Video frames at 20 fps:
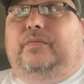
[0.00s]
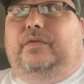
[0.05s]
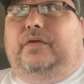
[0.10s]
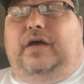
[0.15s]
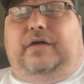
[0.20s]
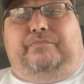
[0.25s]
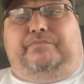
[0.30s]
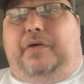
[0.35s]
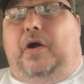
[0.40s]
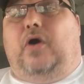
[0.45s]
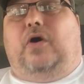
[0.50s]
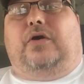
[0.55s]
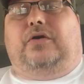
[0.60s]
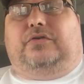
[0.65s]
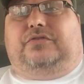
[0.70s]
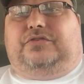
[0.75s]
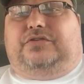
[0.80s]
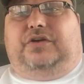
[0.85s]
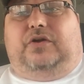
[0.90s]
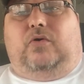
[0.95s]
and
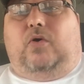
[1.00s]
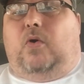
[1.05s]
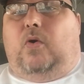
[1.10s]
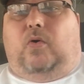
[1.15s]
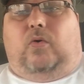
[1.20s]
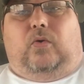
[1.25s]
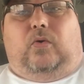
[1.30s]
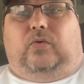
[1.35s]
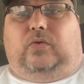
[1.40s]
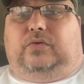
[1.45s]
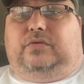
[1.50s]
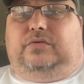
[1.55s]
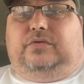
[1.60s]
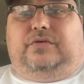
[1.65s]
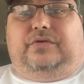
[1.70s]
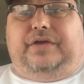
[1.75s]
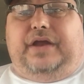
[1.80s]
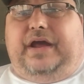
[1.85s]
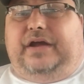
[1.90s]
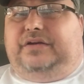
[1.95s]
parts, old
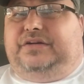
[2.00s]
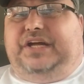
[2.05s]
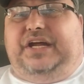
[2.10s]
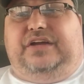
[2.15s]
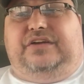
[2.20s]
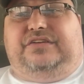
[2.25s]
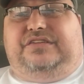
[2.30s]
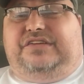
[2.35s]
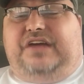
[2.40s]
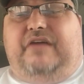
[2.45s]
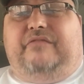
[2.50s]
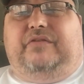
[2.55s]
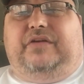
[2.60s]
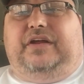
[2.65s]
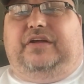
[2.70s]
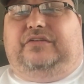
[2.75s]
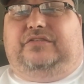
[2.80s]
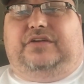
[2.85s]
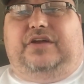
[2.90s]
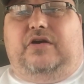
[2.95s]

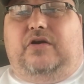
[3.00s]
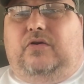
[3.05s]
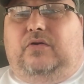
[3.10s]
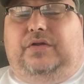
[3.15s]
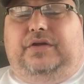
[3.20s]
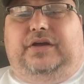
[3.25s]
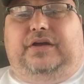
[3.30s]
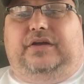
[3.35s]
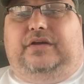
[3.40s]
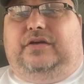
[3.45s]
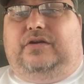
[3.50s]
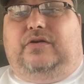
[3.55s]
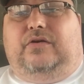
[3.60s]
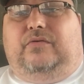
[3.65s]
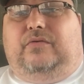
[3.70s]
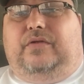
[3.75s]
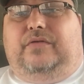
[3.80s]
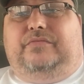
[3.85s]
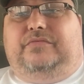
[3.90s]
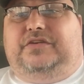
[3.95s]
1970s, the early,
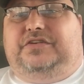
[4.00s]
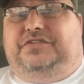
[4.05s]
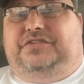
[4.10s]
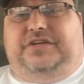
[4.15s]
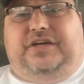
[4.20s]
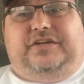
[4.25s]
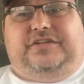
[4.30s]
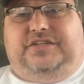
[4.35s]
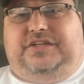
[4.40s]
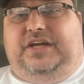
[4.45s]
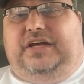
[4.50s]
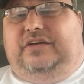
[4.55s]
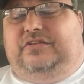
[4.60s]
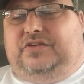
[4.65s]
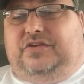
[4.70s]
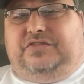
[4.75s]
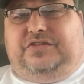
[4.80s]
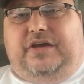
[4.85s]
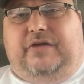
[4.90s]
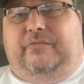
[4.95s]
the 60s
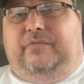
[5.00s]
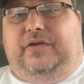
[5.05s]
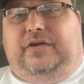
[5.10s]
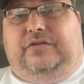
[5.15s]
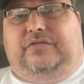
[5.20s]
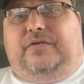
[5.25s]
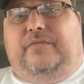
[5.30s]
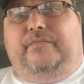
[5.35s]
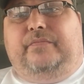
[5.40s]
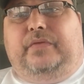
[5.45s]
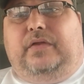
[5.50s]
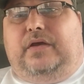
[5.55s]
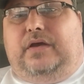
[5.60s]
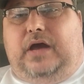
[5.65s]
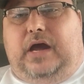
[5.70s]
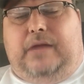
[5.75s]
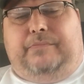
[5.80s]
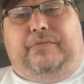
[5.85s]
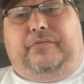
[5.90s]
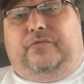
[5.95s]
and 70s
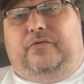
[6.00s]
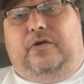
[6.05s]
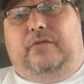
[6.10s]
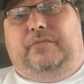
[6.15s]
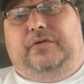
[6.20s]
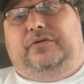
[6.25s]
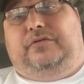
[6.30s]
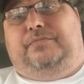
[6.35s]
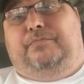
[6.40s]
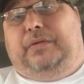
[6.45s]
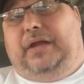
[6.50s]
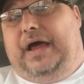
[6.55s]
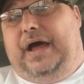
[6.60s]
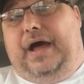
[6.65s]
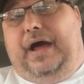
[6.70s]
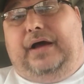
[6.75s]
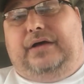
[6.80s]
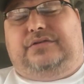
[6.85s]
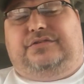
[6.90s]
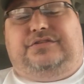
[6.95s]
high performance
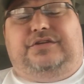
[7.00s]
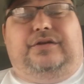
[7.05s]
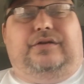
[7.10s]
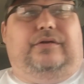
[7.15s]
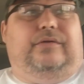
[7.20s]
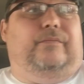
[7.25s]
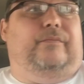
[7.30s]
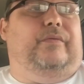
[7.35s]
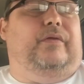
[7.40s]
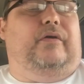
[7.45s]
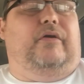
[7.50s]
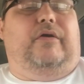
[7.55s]
blocks, and